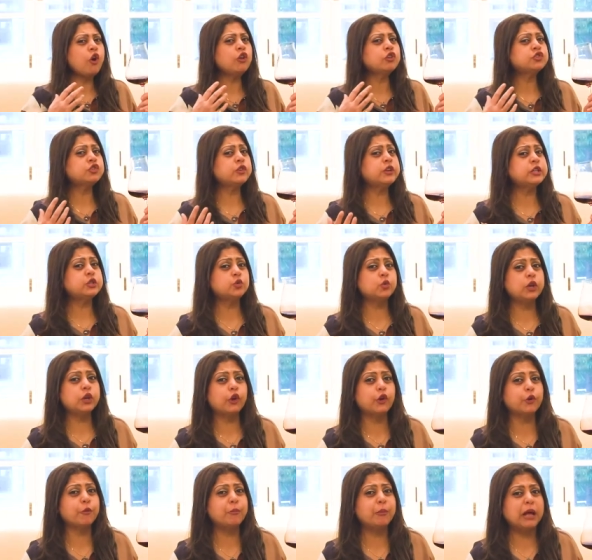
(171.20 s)
contrary to a
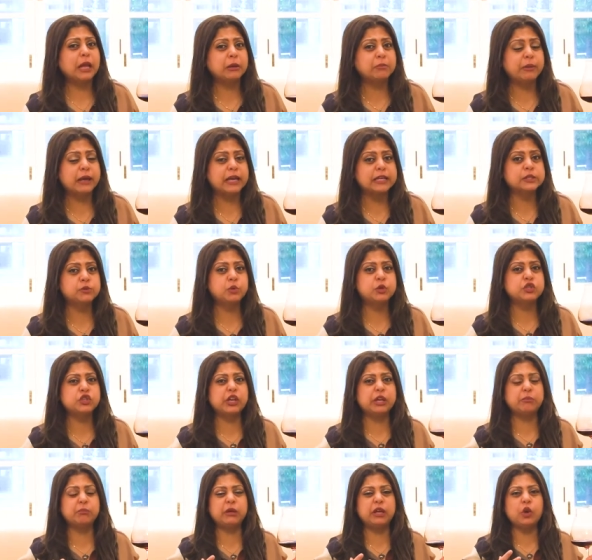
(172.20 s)
lot of Malbecs, which
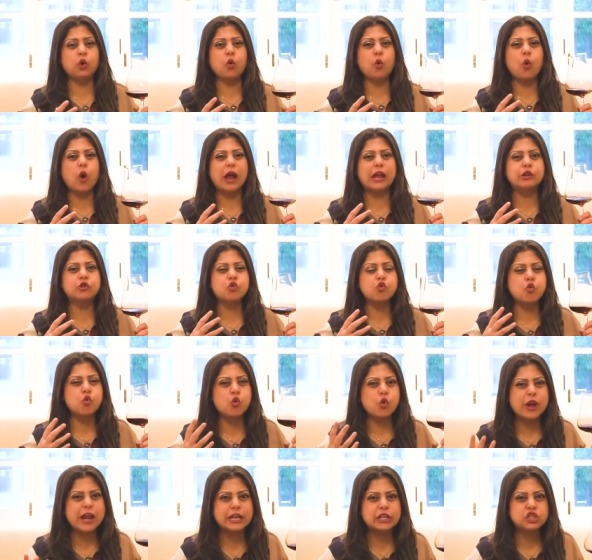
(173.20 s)
can be quite
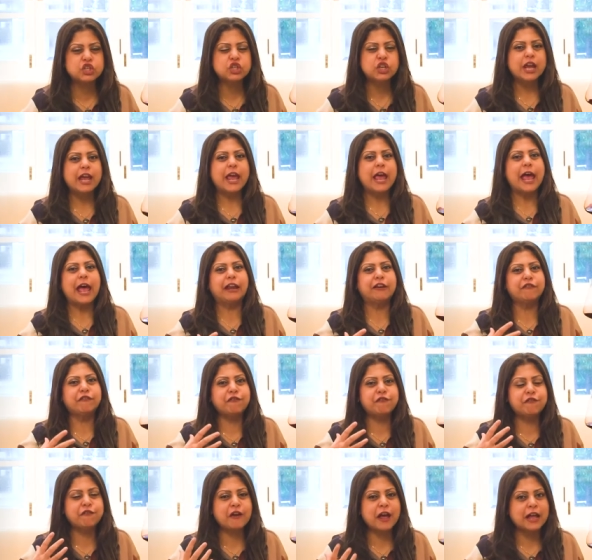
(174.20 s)
rich and
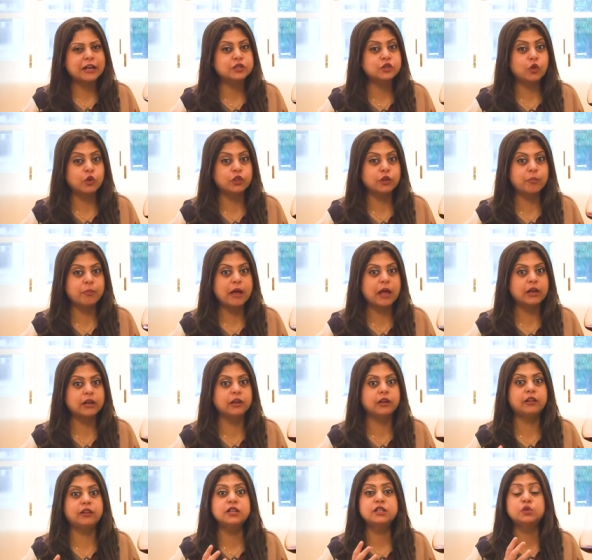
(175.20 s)
fat on the
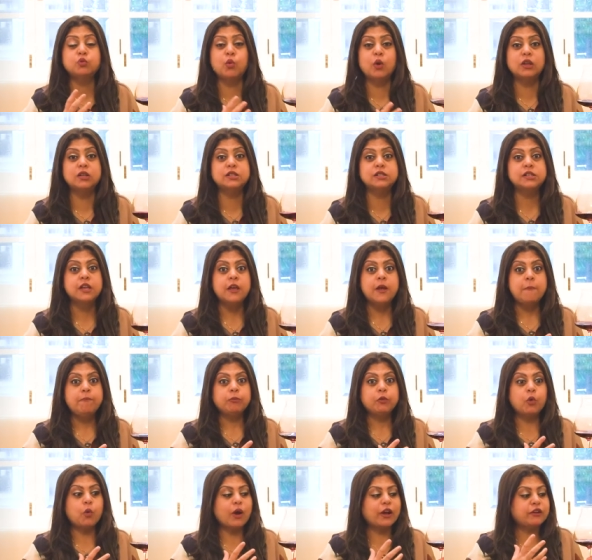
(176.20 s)
palate, this one's
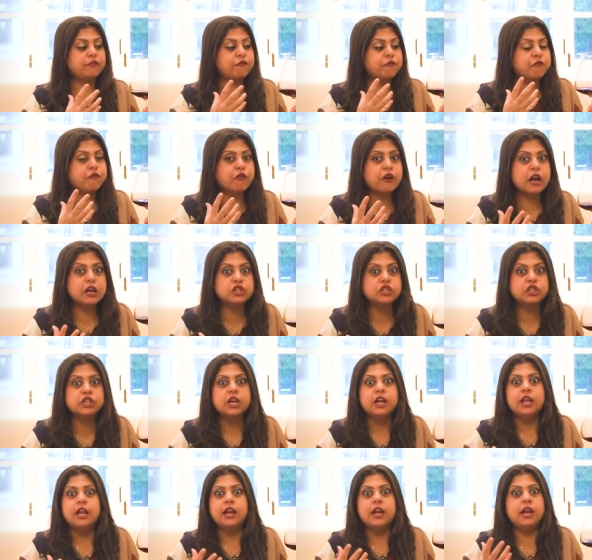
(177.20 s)
quite fresh,
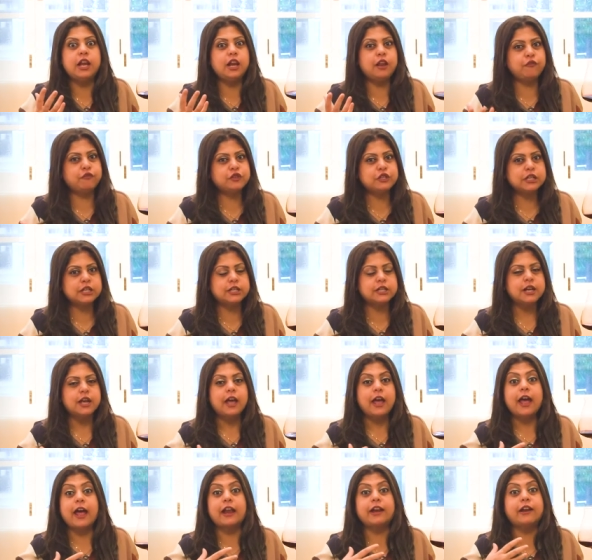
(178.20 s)
lifted,
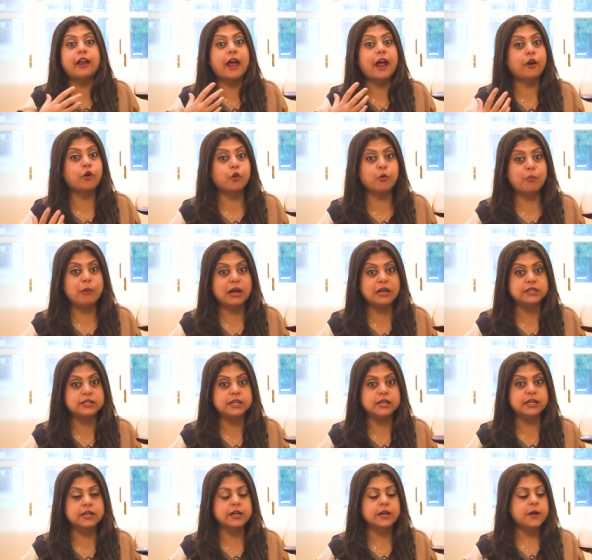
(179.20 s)
and
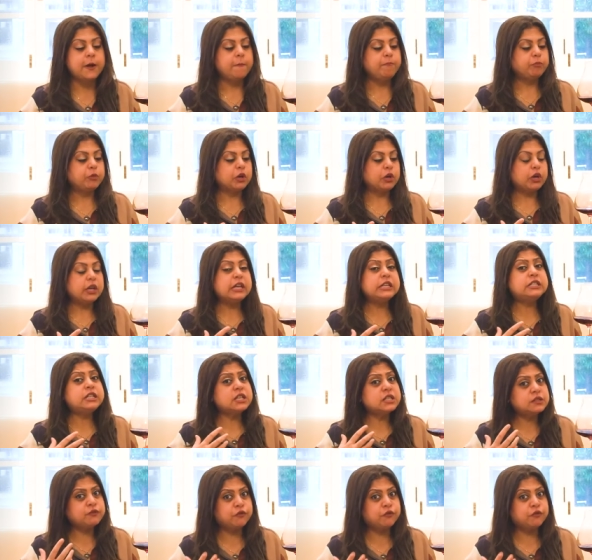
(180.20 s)
aromatic. It is